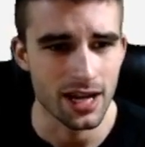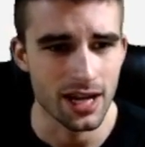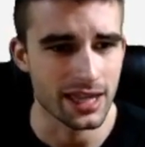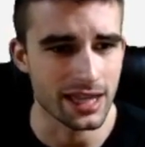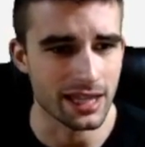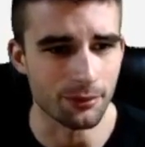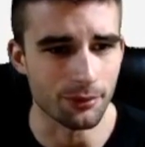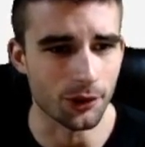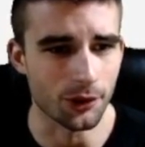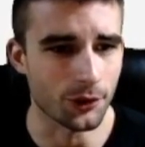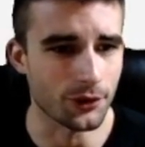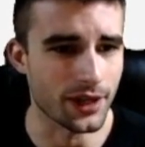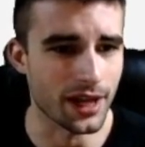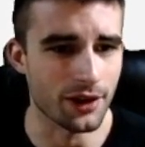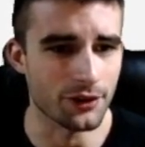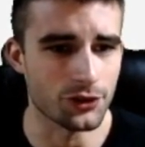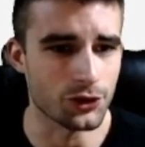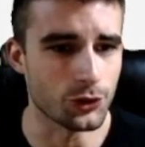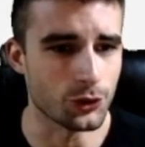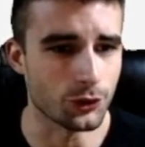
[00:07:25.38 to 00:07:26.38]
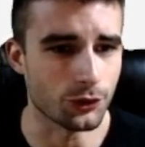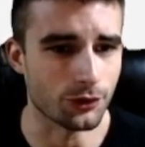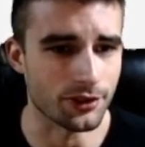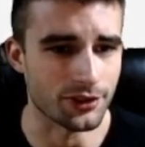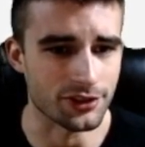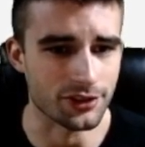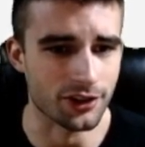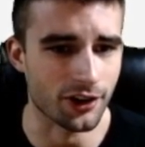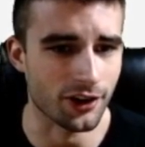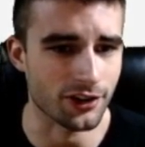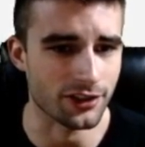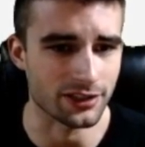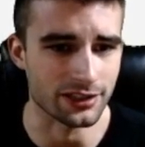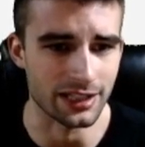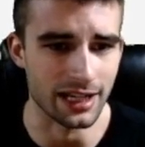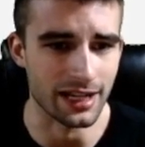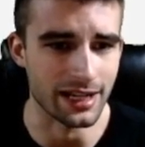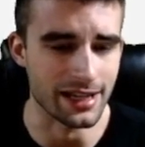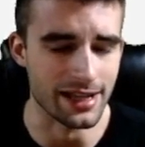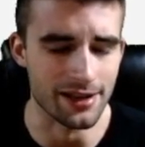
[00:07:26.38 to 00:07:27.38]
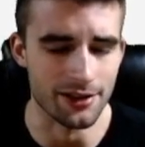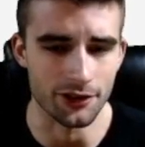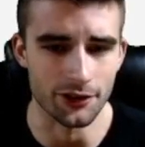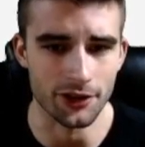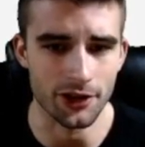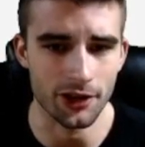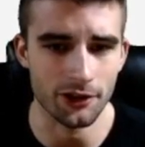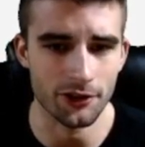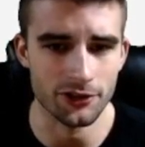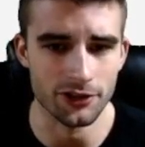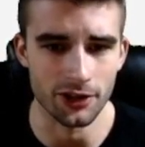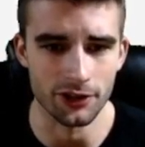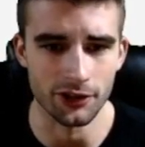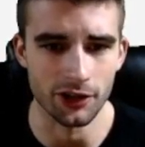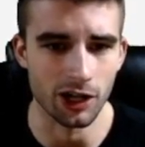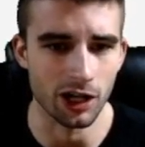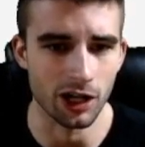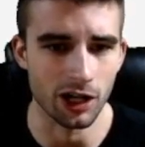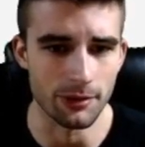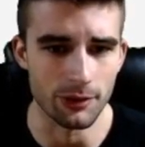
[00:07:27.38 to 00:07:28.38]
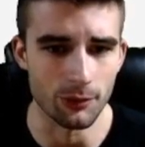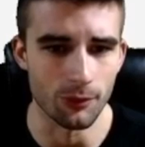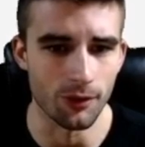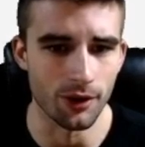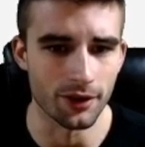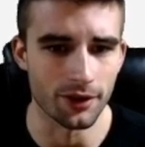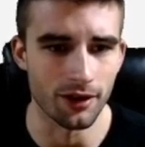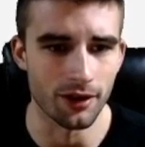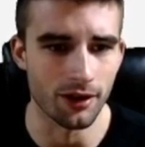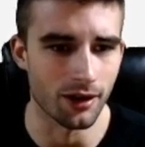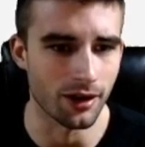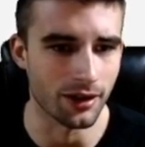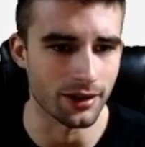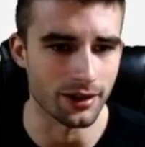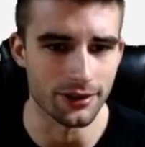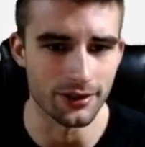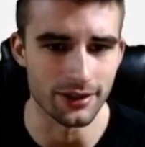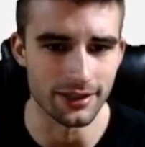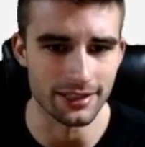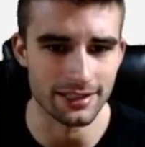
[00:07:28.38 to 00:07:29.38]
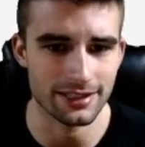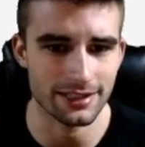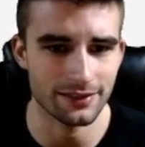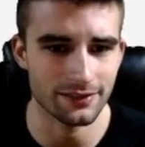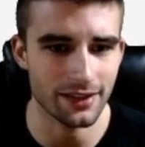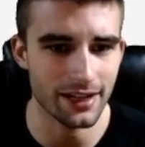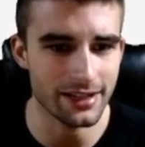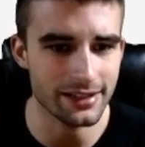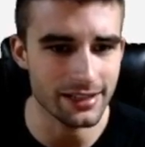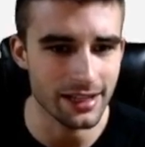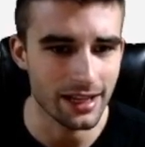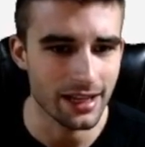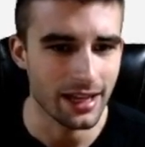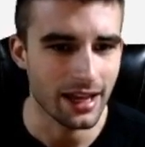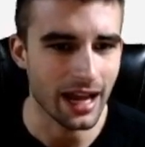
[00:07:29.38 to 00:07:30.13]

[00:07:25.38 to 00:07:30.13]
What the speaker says: Then we'll go down to Chris Carson at $8,800, the other RB1 on this slate.